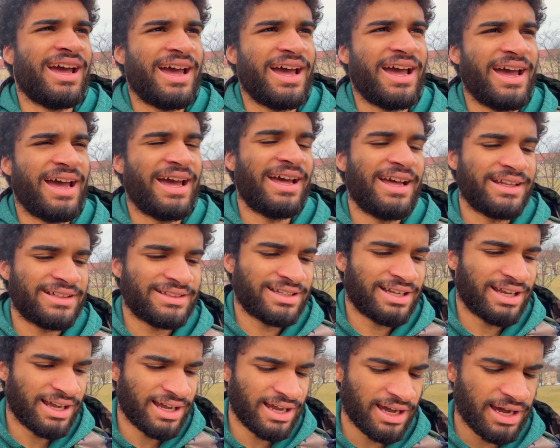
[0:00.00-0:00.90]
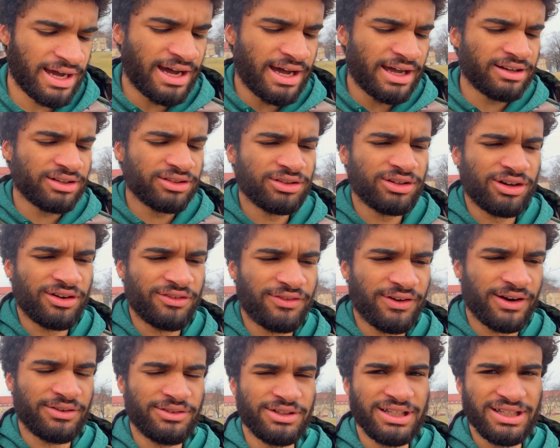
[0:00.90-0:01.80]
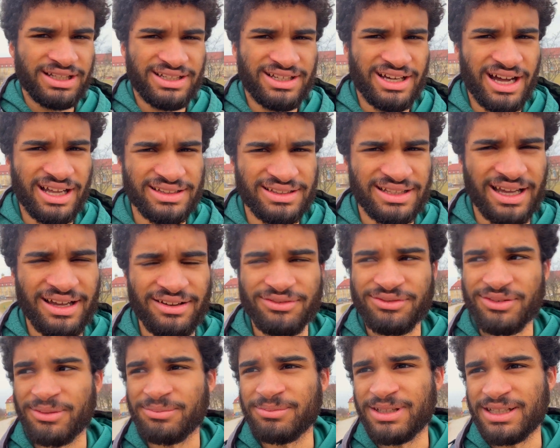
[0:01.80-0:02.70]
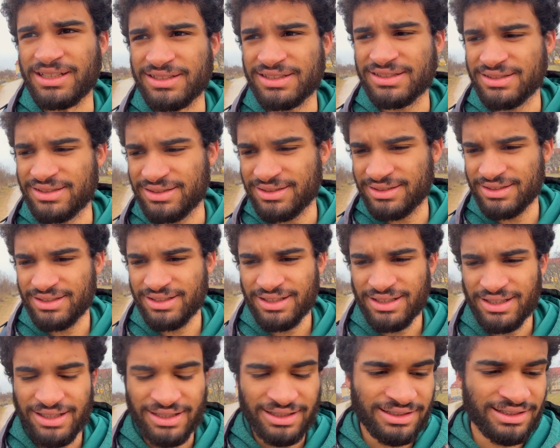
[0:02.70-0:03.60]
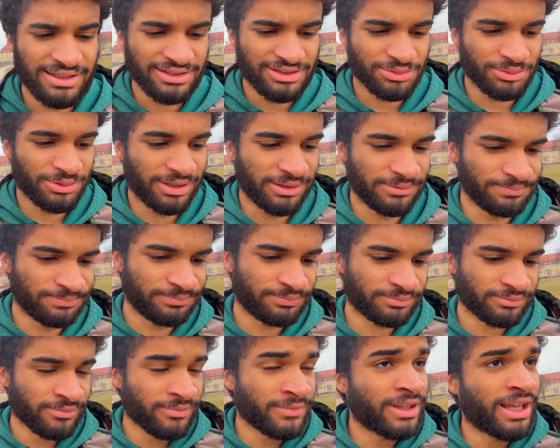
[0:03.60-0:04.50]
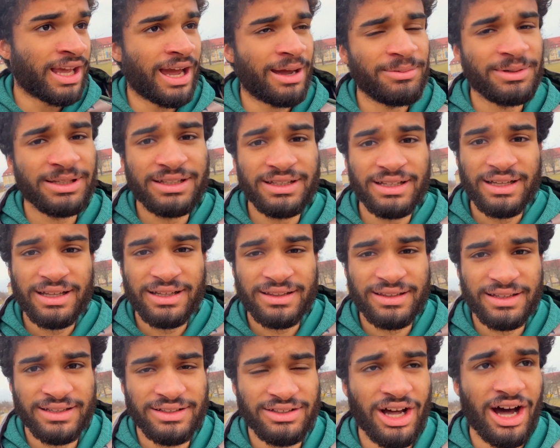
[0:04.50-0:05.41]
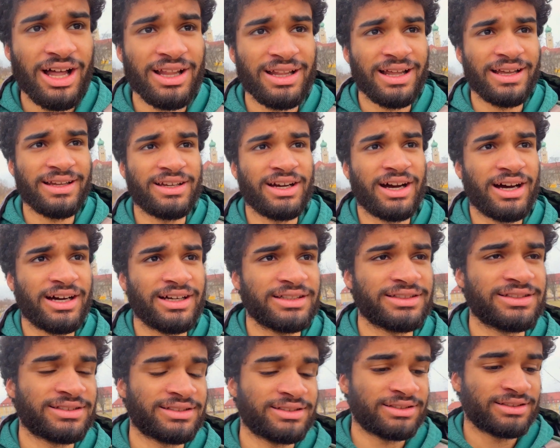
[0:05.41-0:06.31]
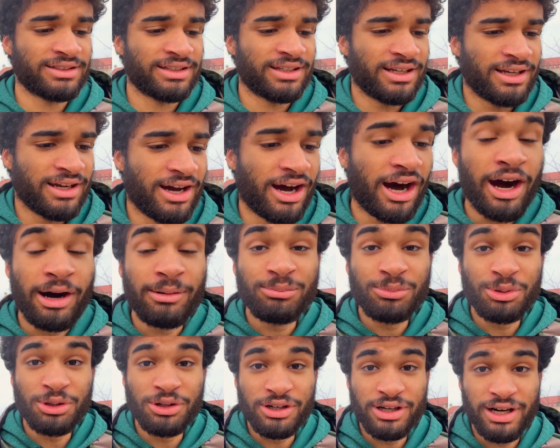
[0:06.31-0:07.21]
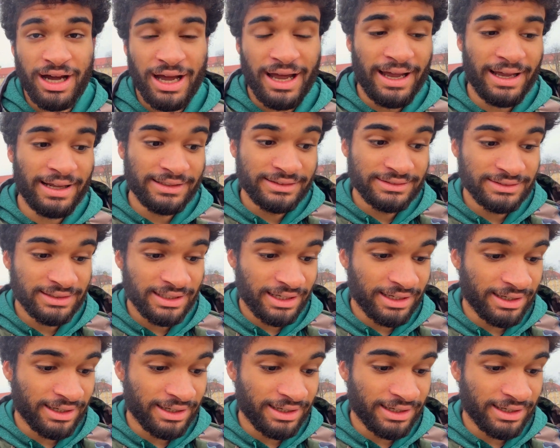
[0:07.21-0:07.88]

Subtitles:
And I don't know if I really got that from this one. I mean, the Not Like Us, Humble, and